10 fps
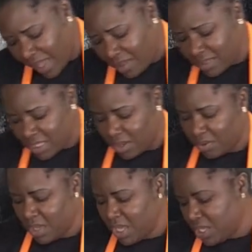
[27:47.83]

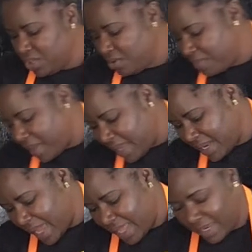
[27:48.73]
also, you
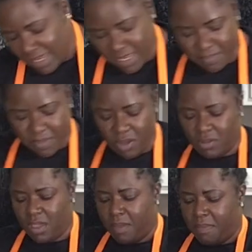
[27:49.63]
may not need
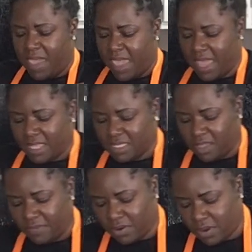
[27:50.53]
both bags
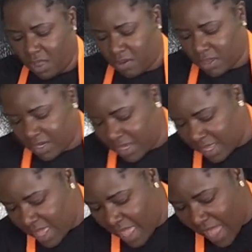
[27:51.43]
of your
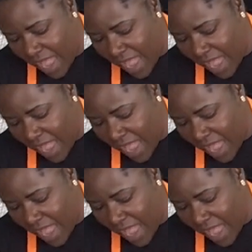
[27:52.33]
coconut.